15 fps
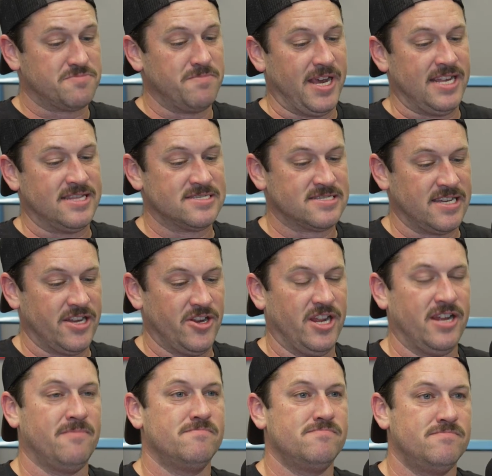means that you
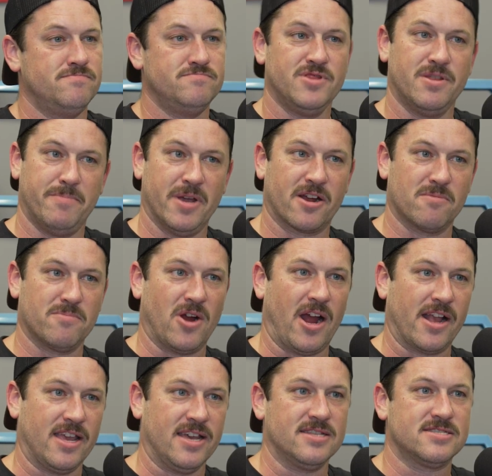need the bigger
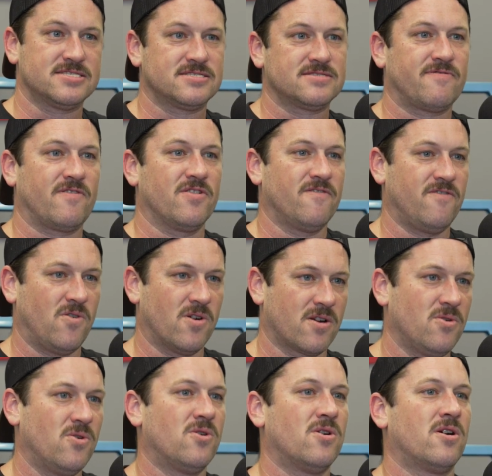brackets for the
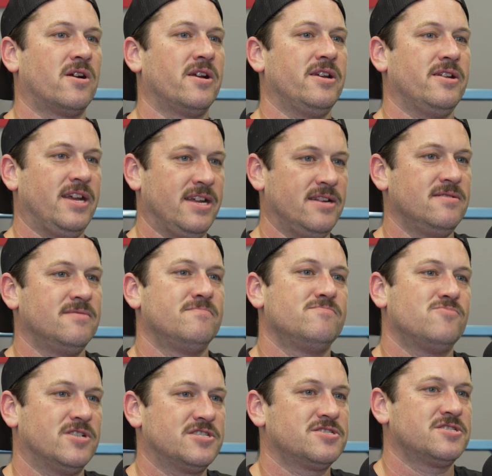4-core. You need,
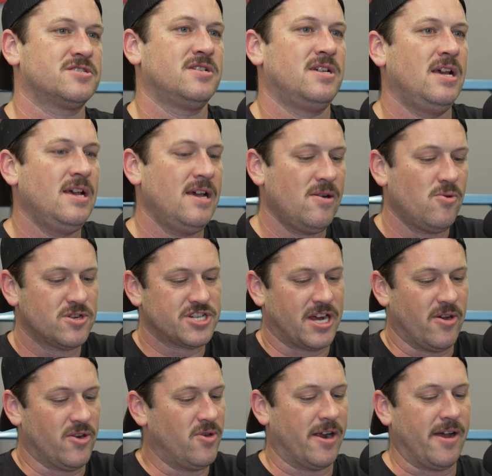which I
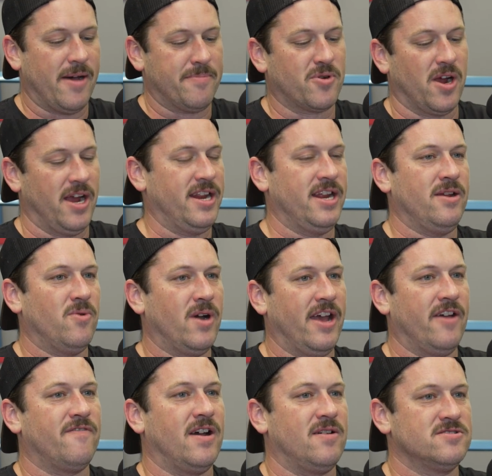would upgrade anyway
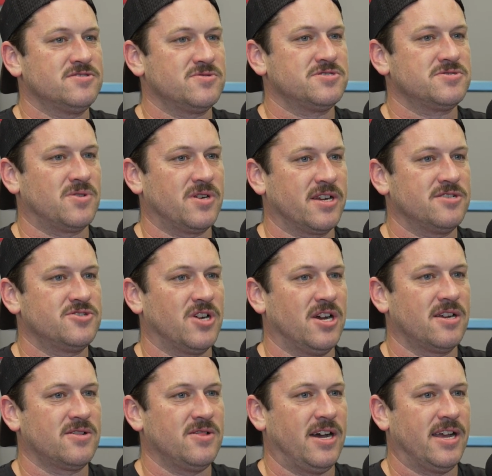if I was restoring a
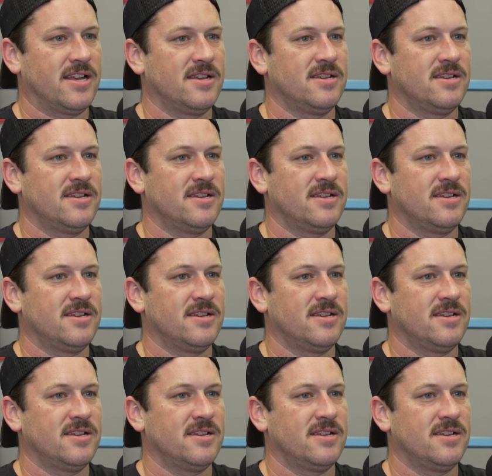truck. I